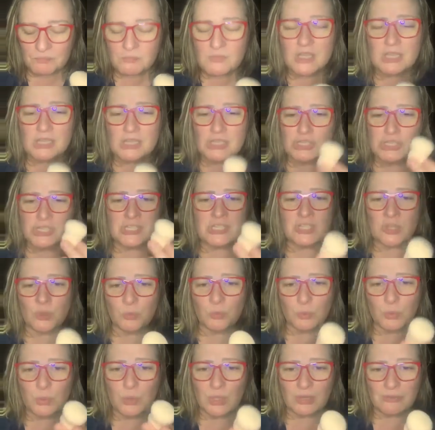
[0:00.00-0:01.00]
Just the
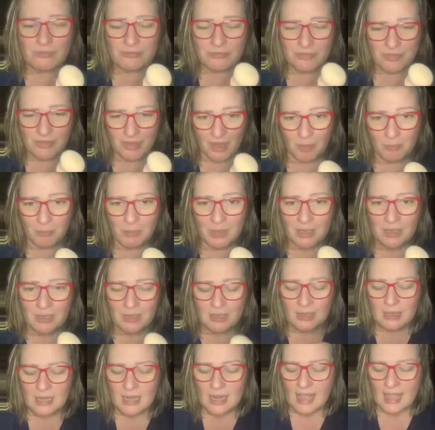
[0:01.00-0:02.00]
rule of thumb.
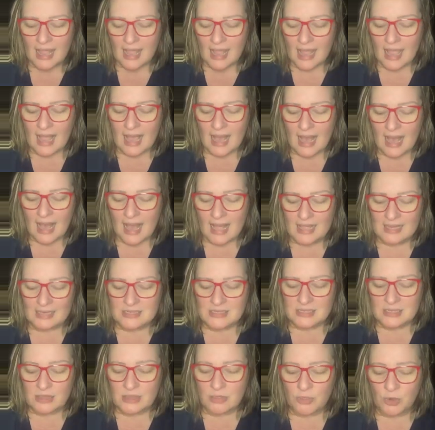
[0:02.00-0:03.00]

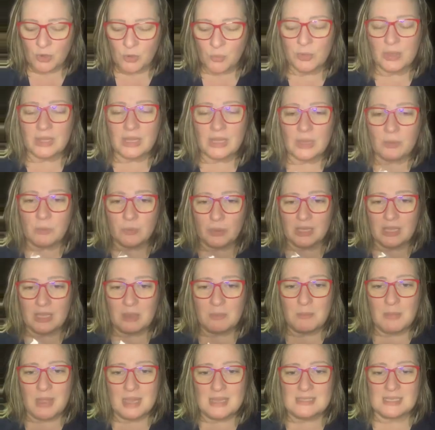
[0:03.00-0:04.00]
And they're really, really
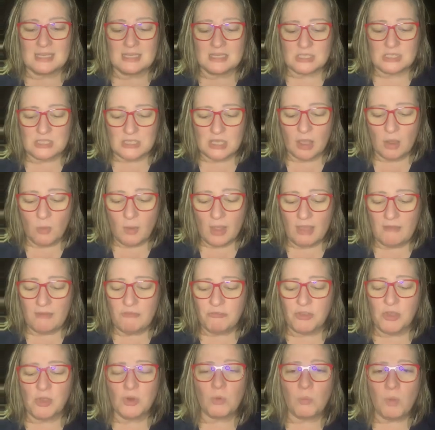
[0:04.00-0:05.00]
amazing. So
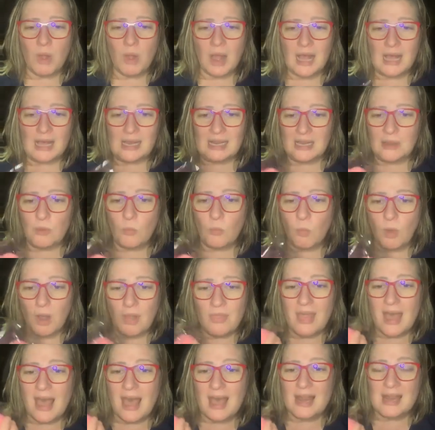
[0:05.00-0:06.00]
if you're wanting
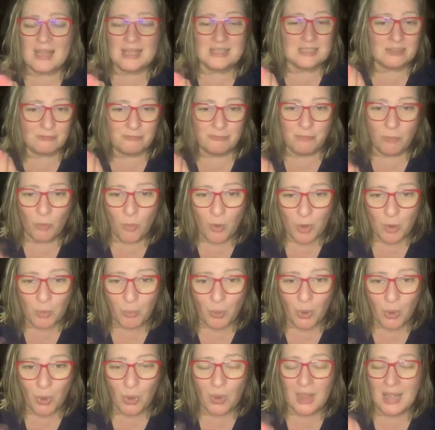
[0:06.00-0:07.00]
one that is
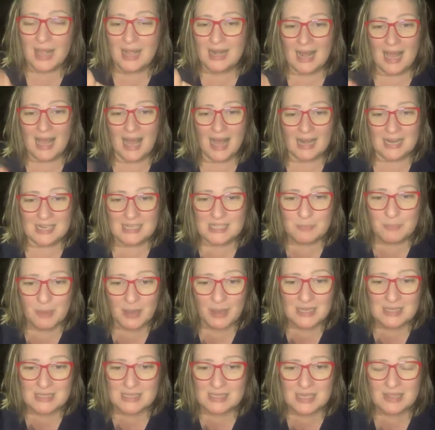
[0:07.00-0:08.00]
affordable and not
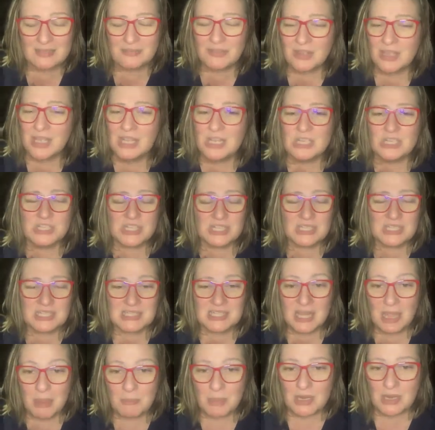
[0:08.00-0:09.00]
expensive, just
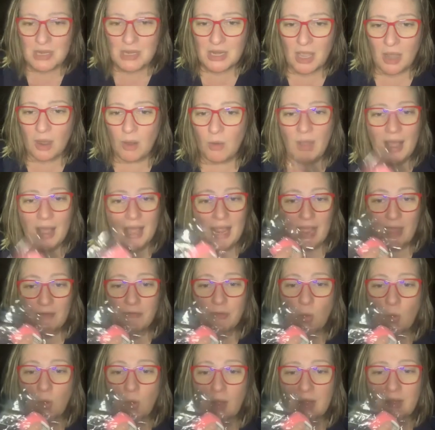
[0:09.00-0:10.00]
let me know. I have
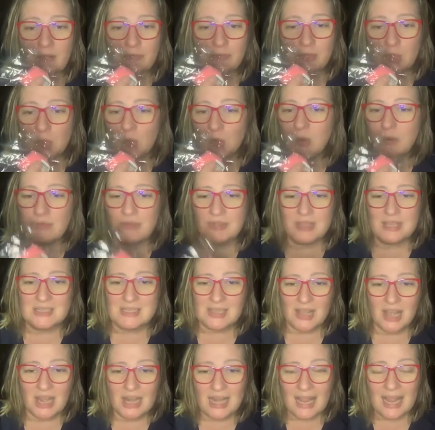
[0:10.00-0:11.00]
quite a few of these
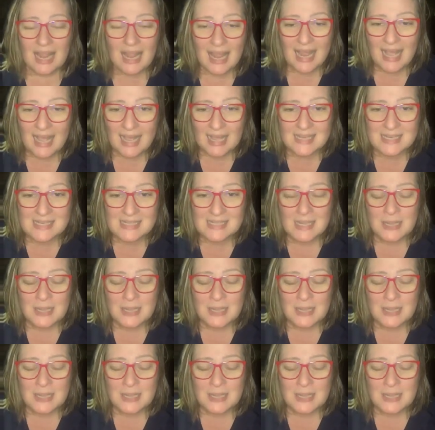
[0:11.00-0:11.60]
on hand.